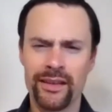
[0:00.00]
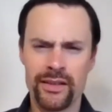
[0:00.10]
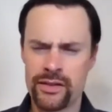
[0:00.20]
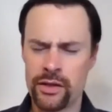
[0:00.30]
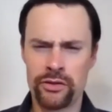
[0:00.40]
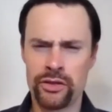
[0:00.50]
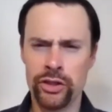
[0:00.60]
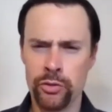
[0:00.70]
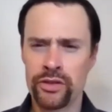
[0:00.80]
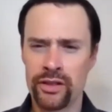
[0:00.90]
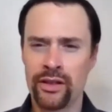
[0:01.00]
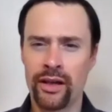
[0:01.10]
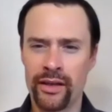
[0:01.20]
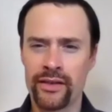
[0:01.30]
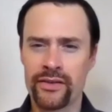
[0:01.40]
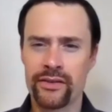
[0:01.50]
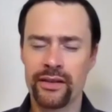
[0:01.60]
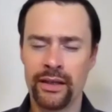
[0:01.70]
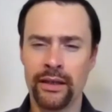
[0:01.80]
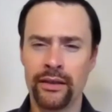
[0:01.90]
So to utilize
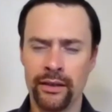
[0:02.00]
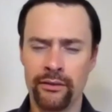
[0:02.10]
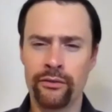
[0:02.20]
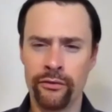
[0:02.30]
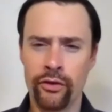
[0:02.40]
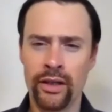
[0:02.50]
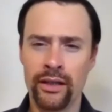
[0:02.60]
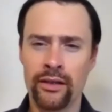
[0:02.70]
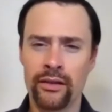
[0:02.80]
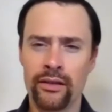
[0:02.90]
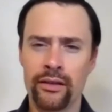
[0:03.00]
it, it fully